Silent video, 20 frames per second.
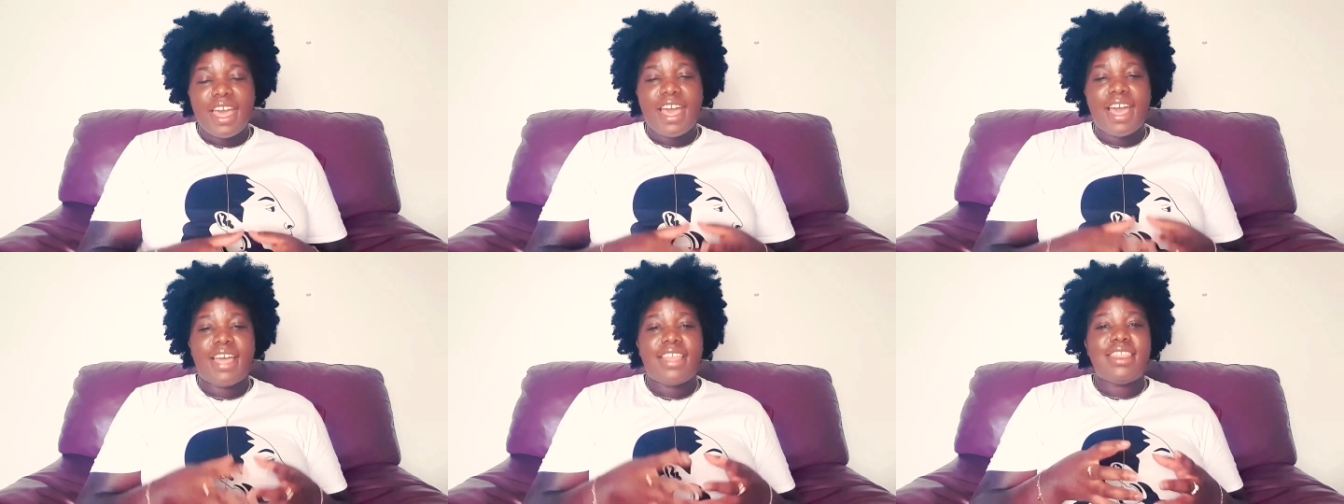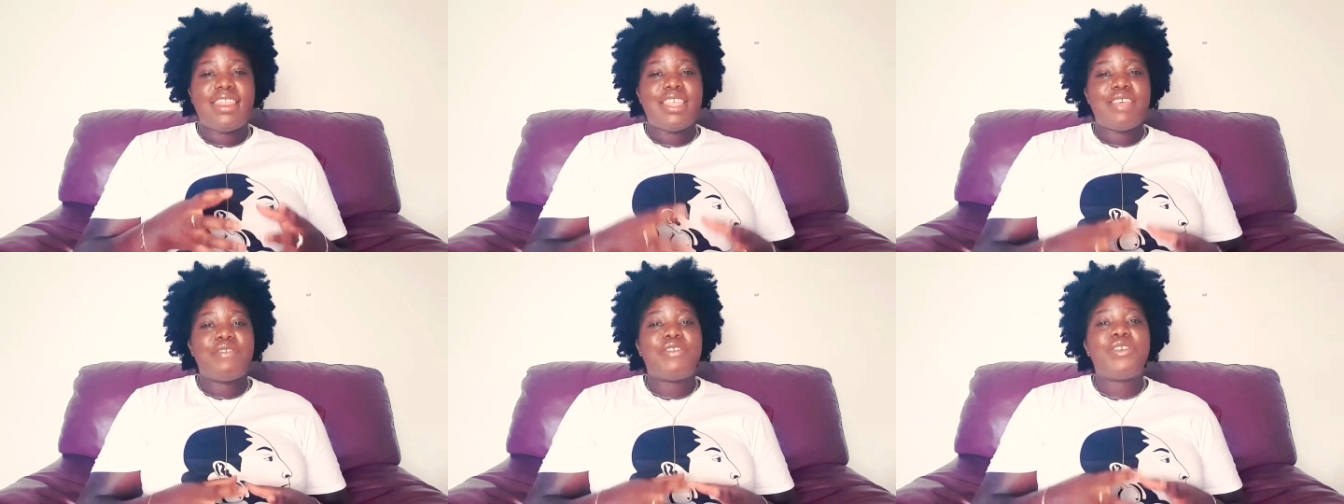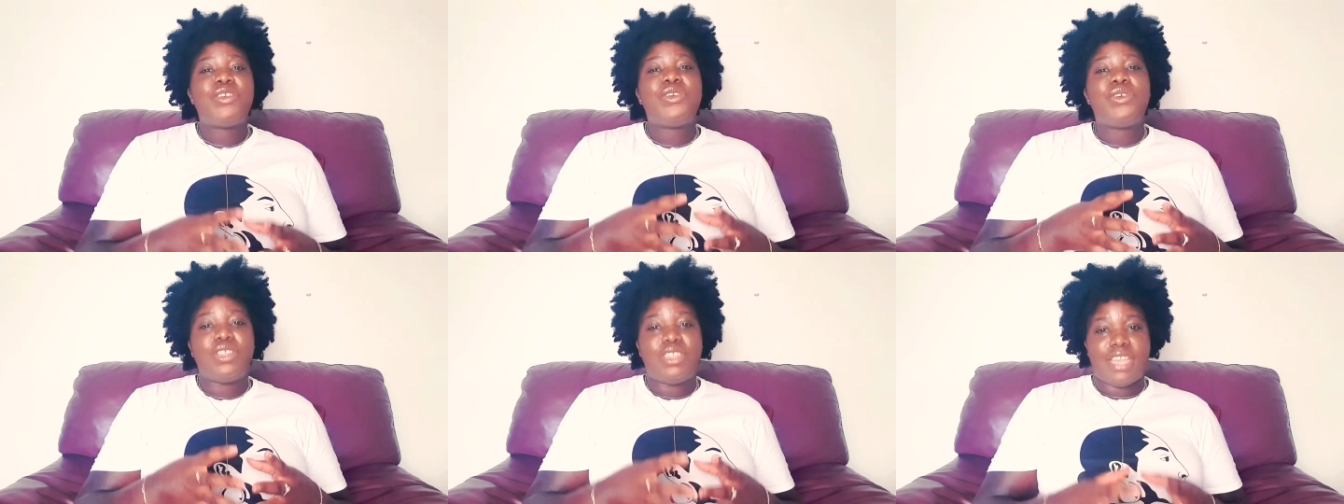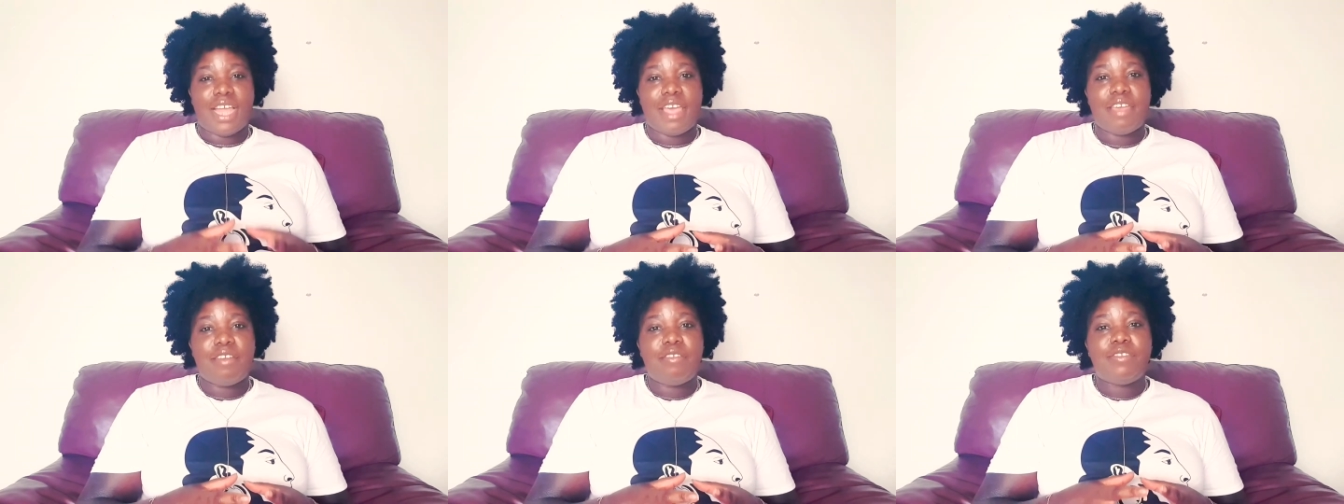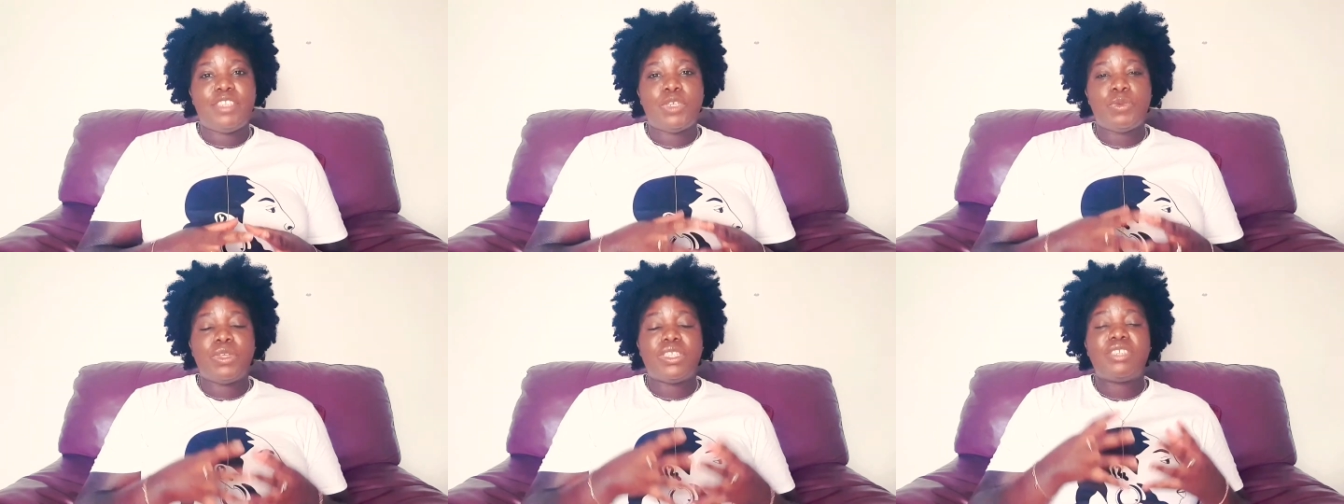and living your life
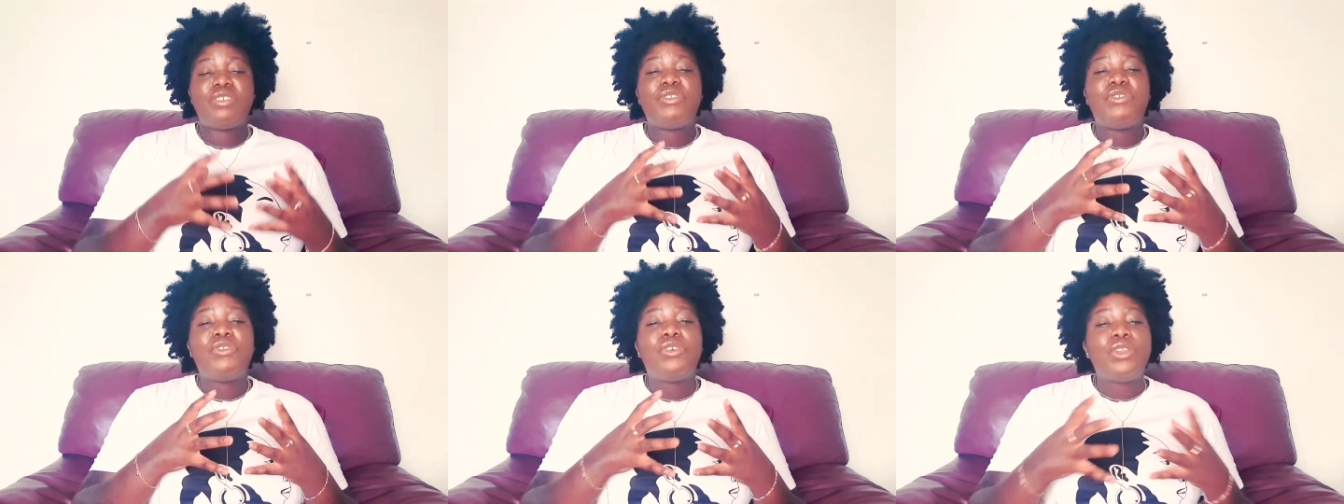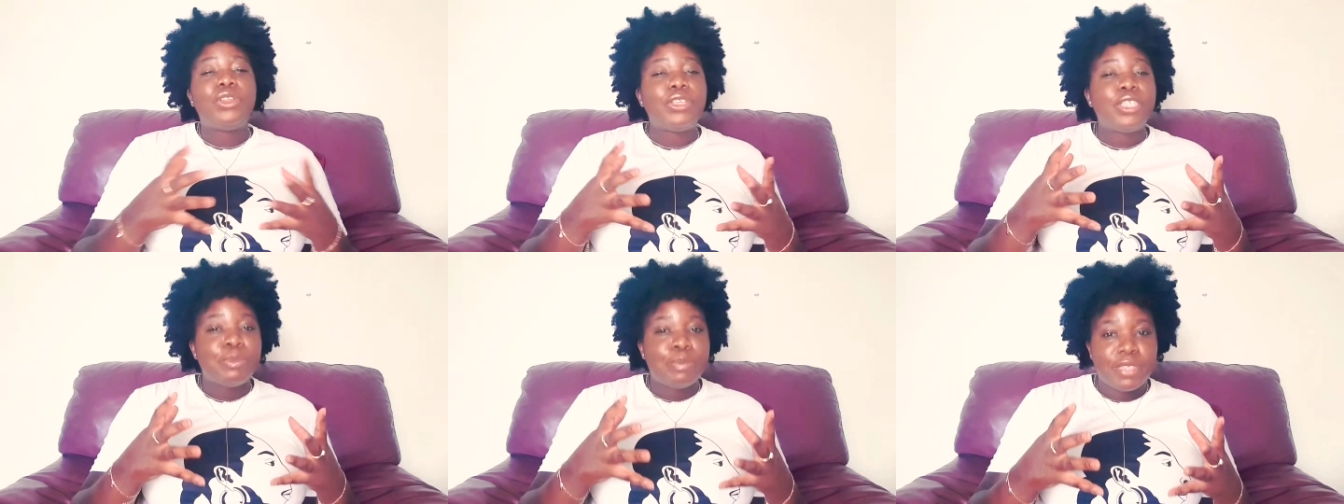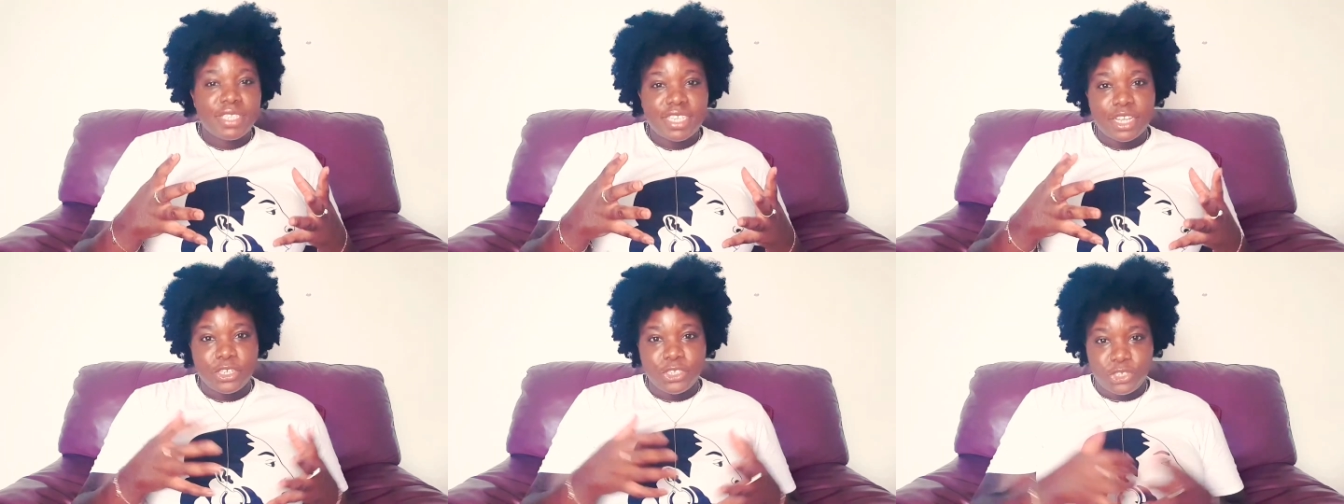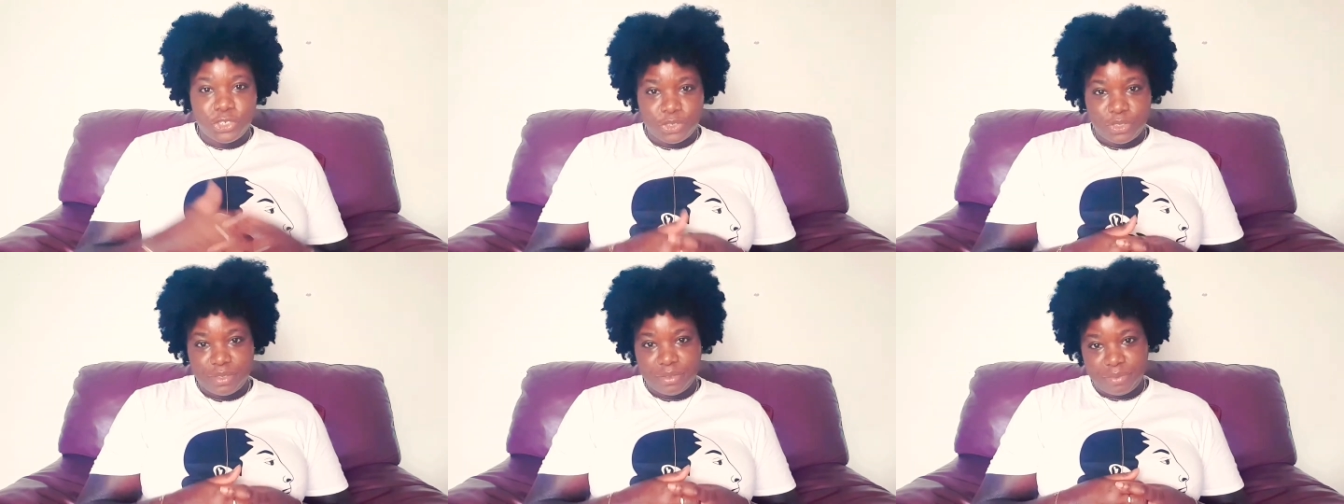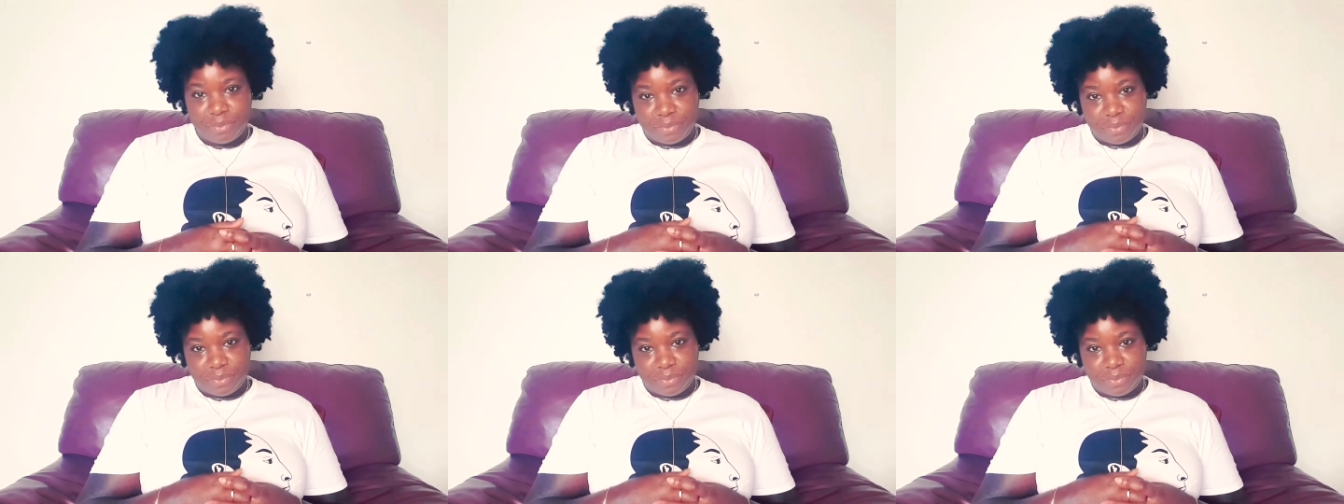to its fullest potential.